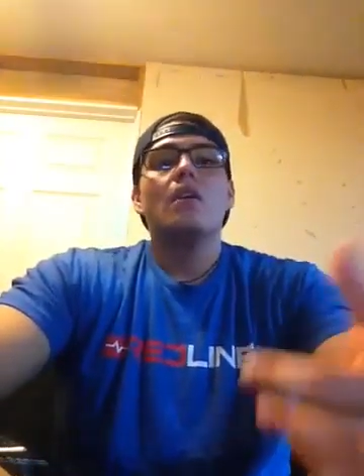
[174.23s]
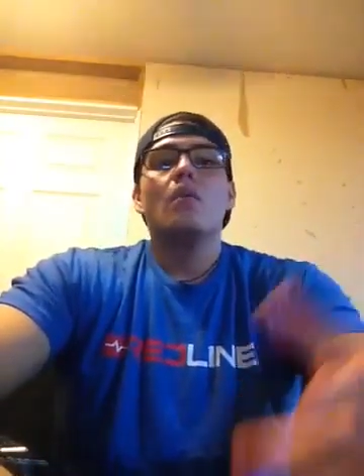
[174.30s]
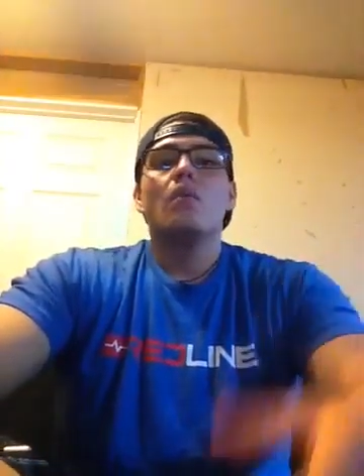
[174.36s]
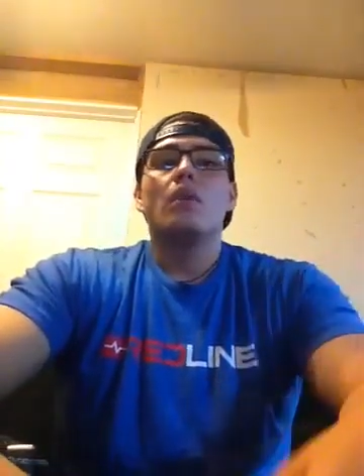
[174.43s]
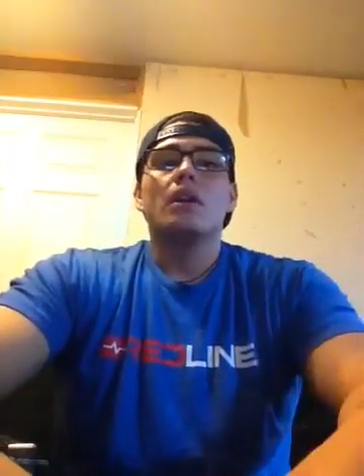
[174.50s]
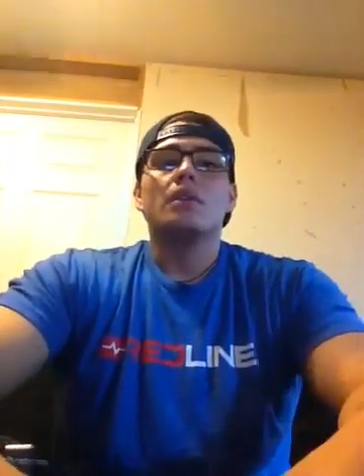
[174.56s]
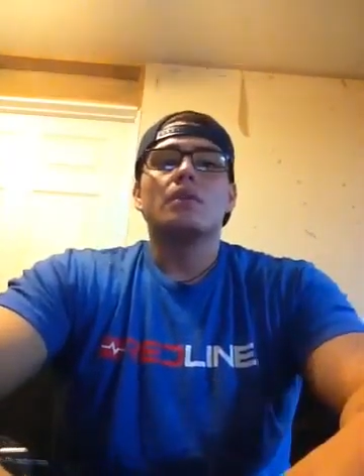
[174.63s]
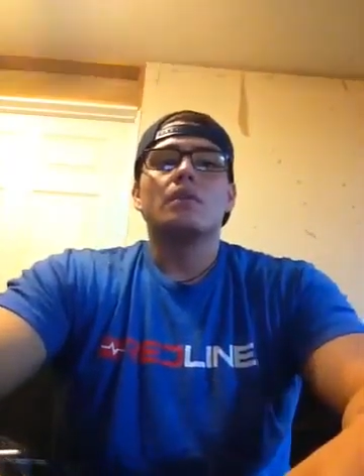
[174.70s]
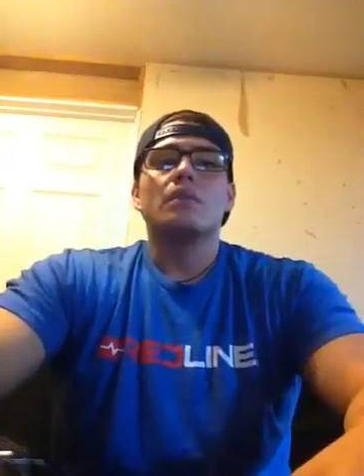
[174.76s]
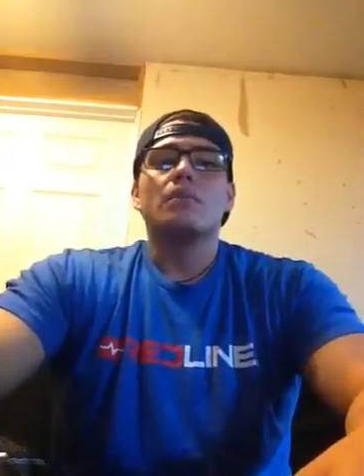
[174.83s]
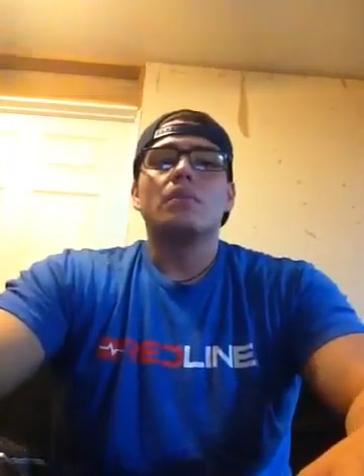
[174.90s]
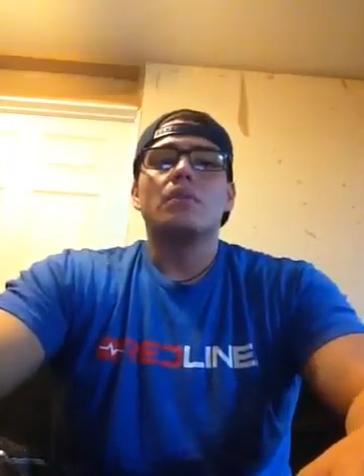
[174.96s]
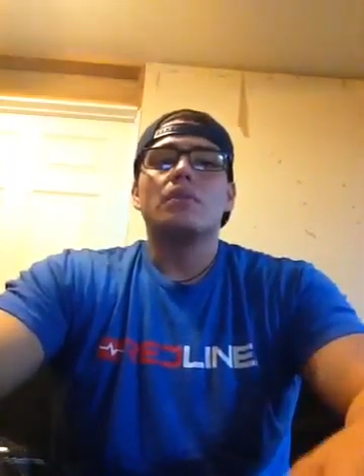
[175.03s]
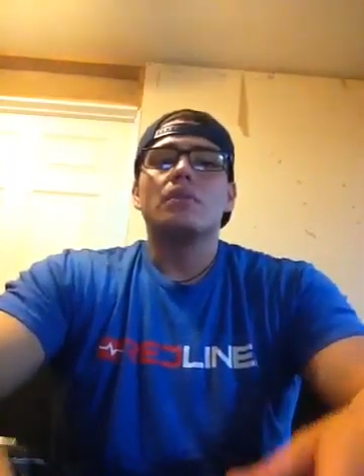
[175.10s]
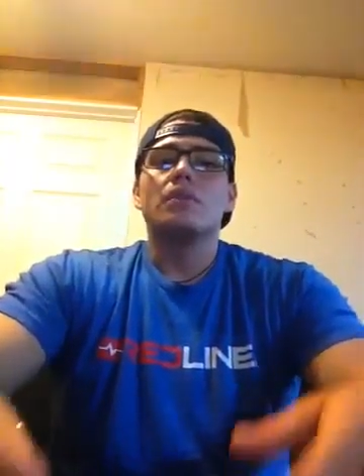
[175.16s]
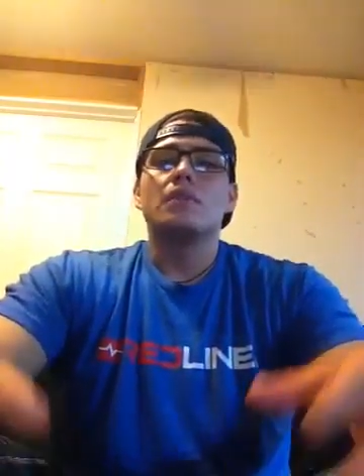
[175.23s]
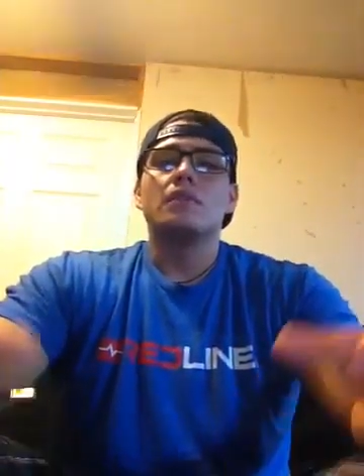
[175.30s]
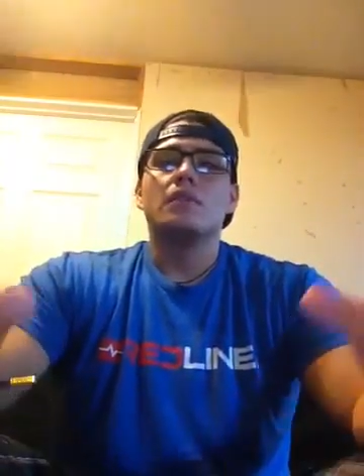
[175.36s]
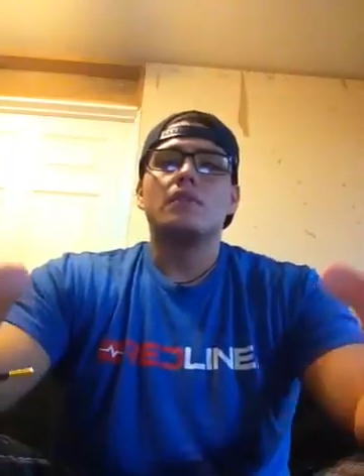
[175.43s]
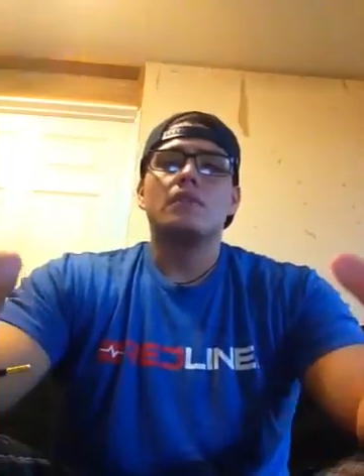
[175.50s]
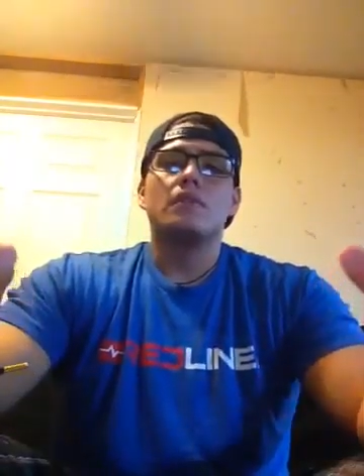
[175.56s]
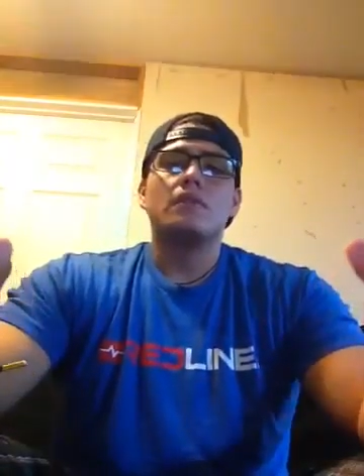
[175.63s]
Whereas with computers,
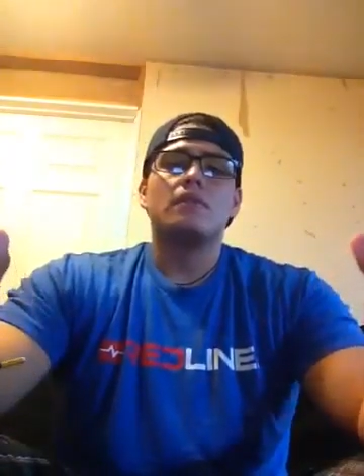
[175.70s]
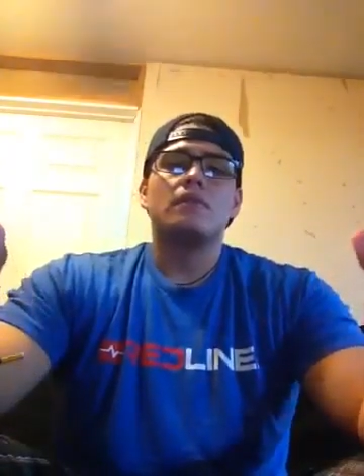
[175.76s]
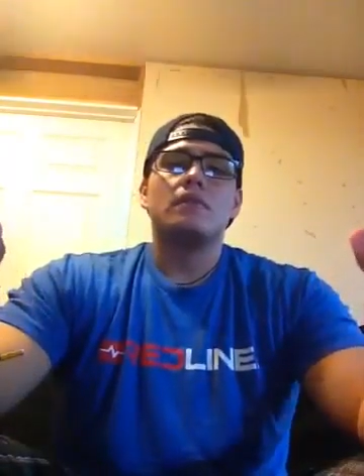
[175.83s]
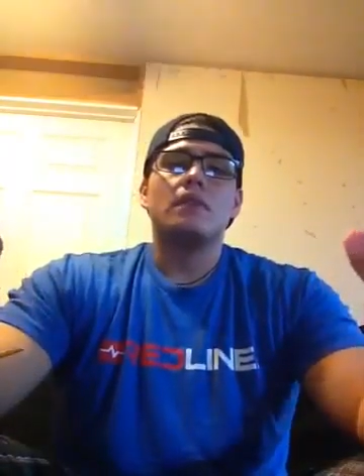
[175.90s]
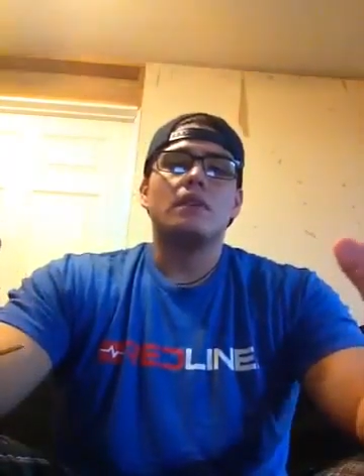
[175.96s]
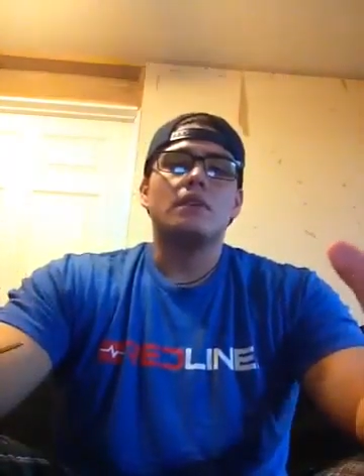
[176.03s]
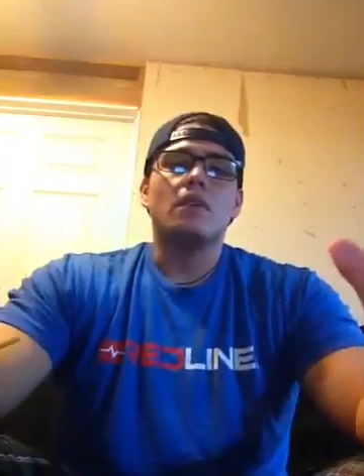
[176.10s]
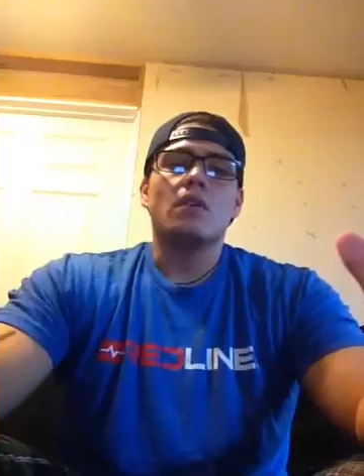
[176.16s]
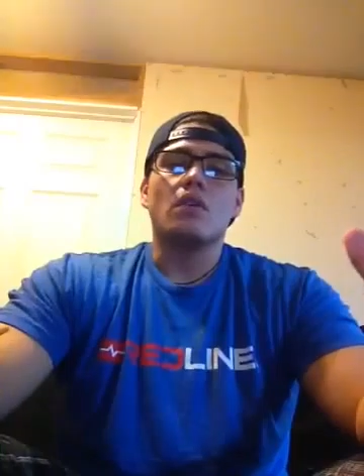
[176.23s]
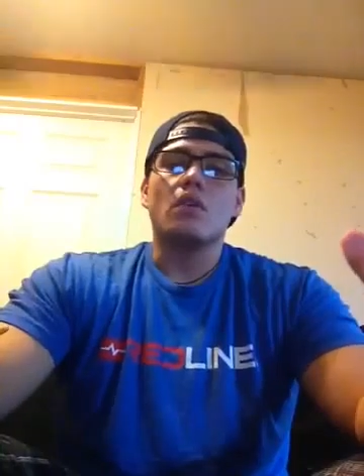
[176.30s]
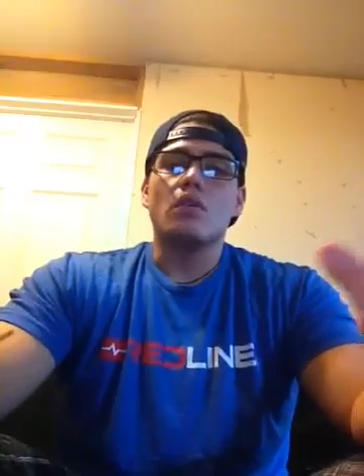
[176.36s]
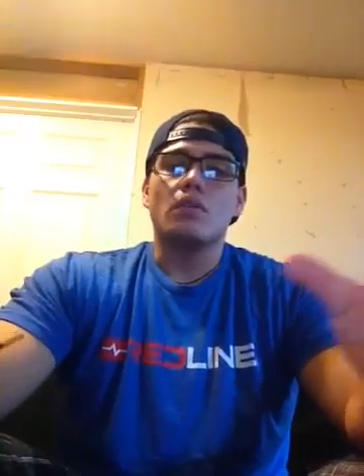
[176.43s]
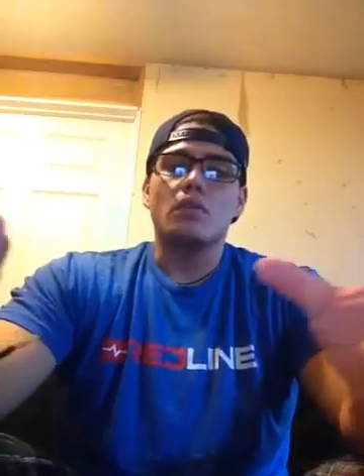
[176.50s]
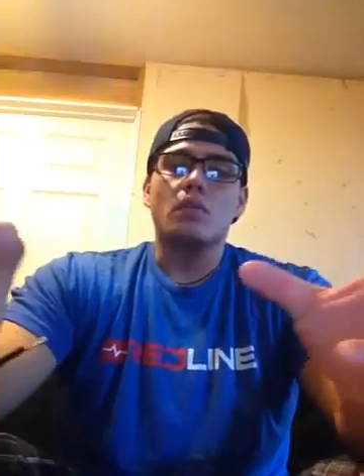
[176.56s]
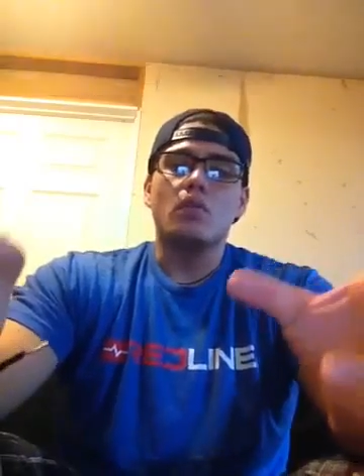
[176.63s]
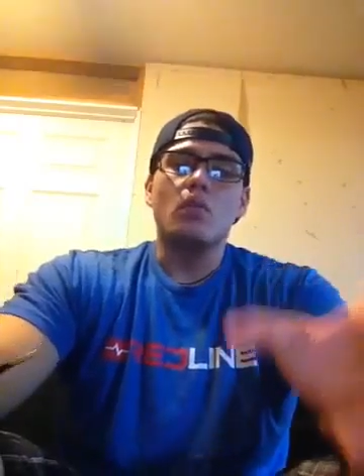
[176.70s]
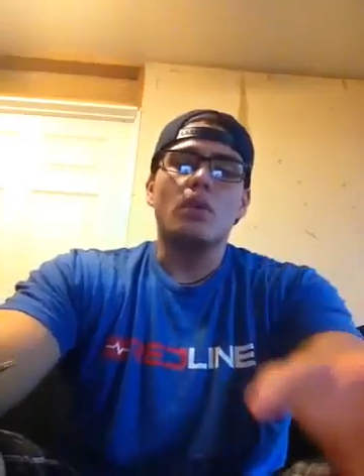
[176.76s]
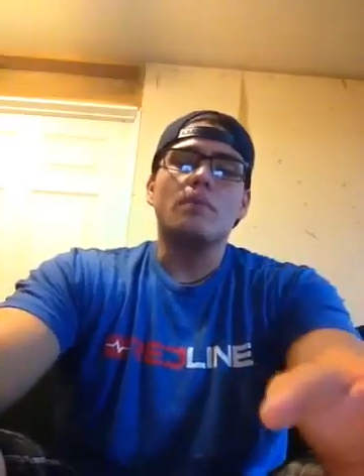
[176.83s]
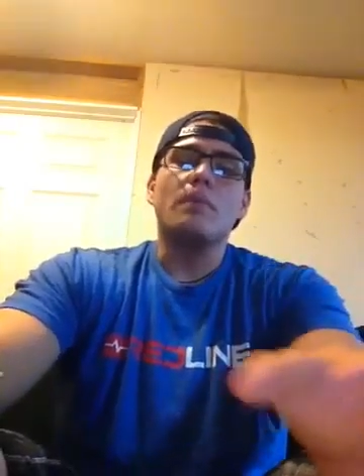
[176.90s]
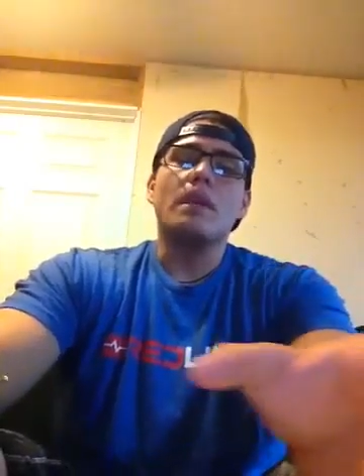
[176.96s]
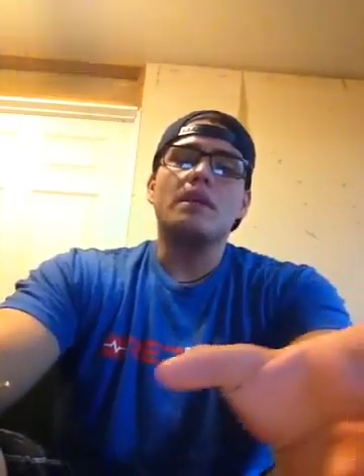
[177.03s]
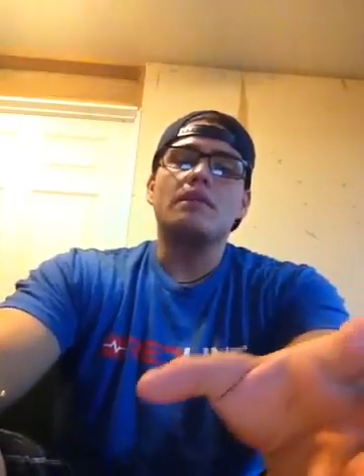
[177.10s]
since it's all going through
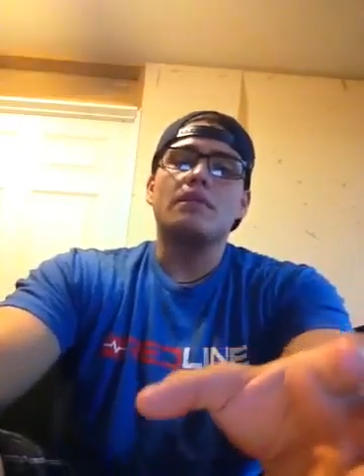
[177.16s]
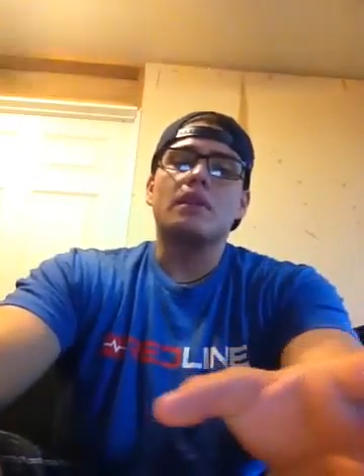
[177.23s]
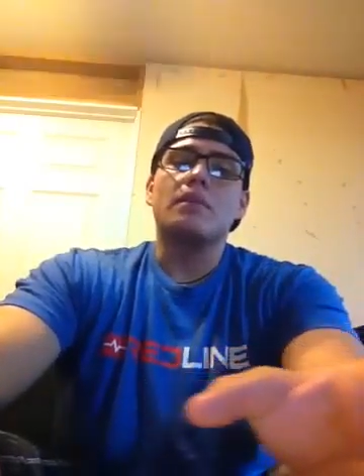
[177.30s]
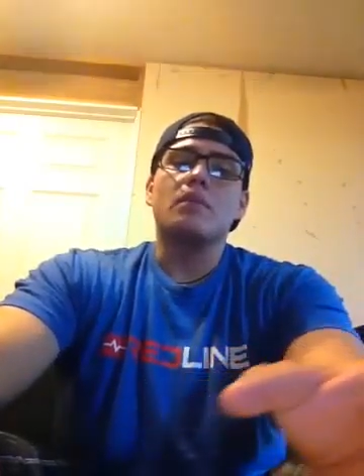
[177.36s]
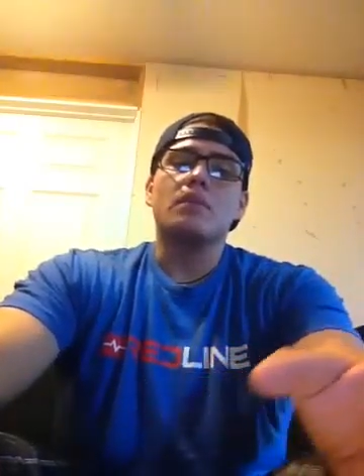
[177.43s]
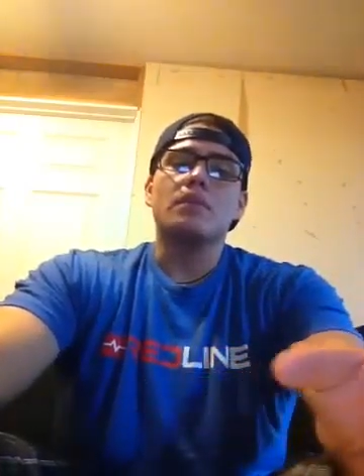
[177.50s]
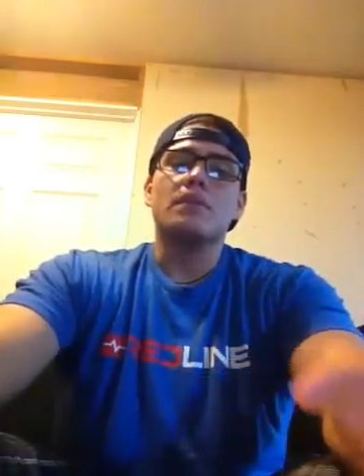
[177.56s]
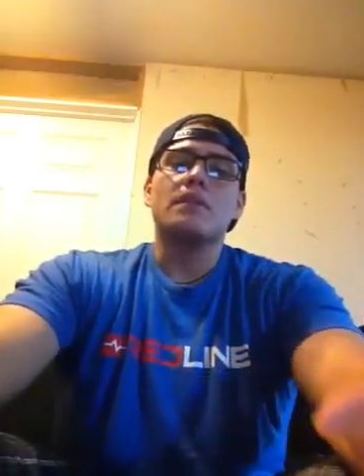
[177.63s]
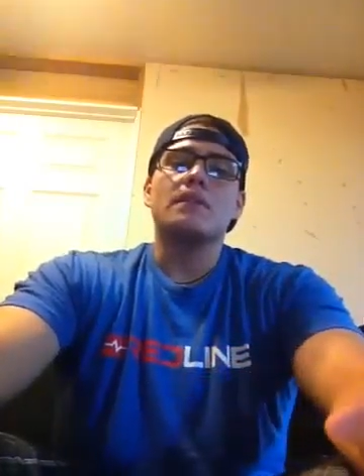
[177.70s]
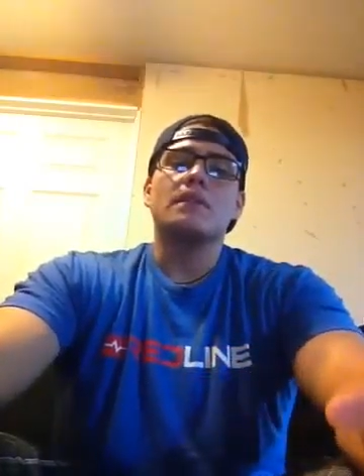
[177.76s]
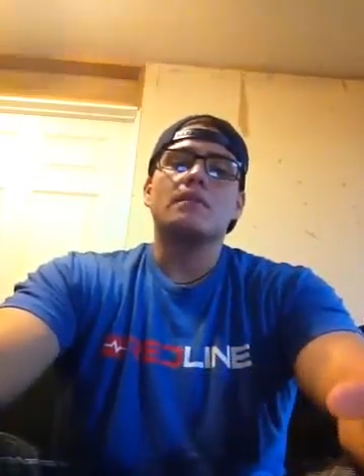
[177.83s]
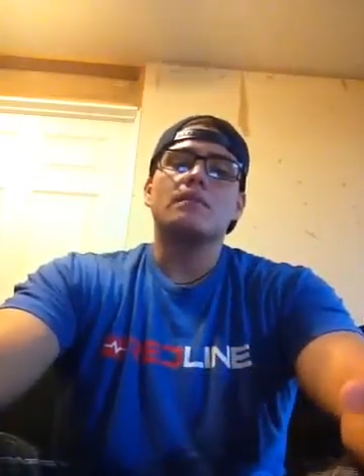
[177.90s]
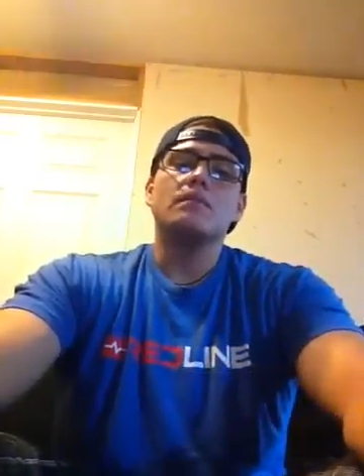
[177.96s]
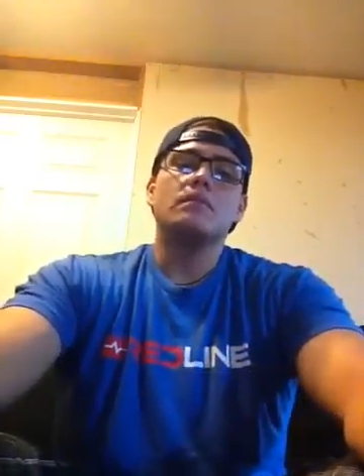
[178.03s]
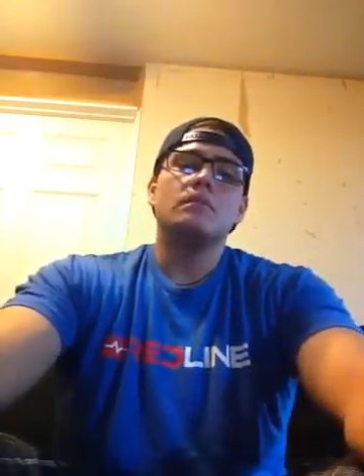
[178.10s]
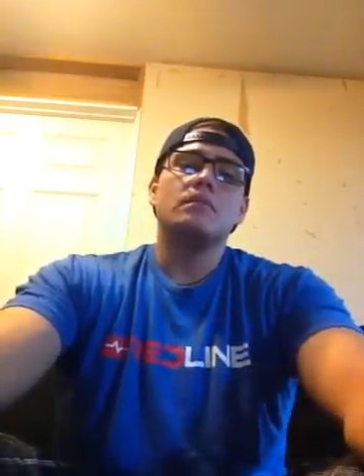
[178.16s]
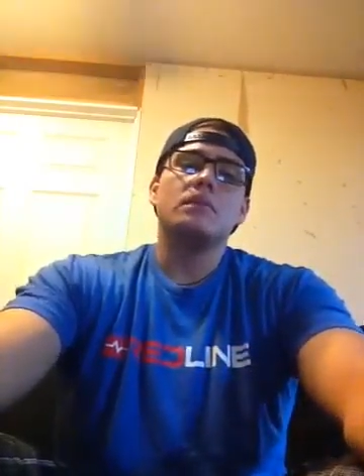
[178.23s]
one mainframe, one system,